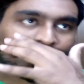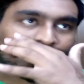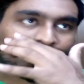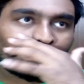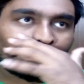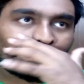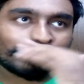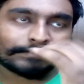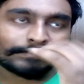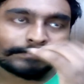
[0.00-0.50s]

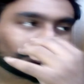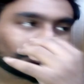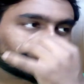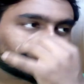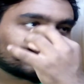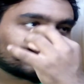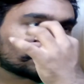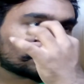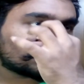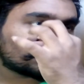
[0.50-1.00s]

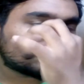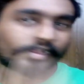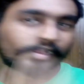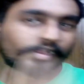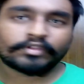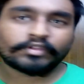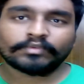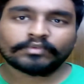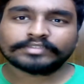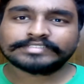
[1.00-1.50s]

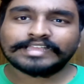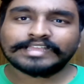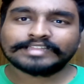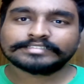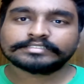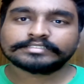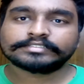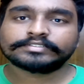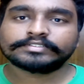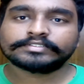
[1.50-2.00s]
Europa
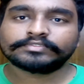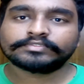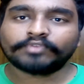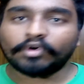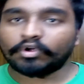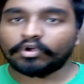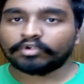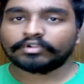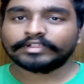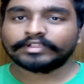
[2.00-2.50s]
Universalis
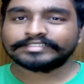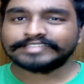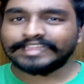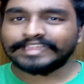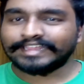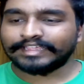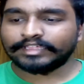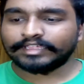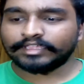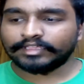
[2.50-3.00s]
4 is
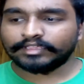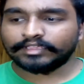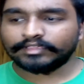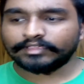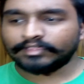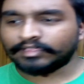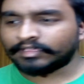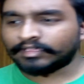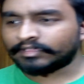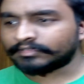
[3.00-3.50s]
getting
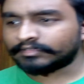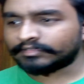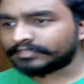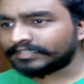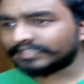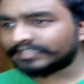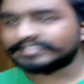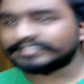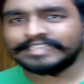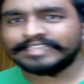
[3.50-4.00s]
a
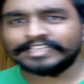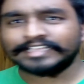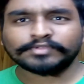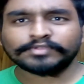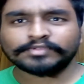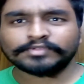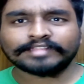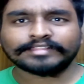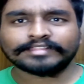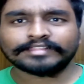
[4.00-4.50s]
DLC
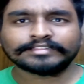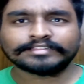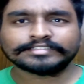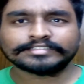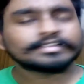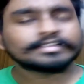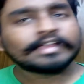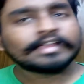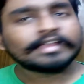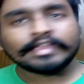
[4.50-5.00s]
as well, I think
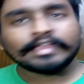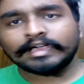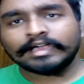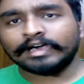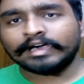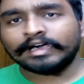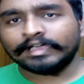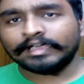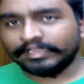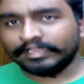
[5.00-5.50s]
this
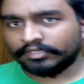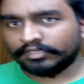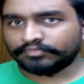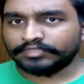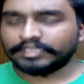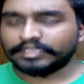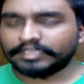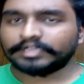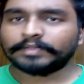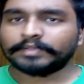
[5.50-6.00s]
end of
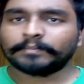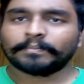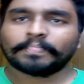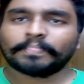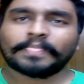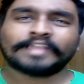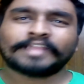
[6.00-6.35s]
the year.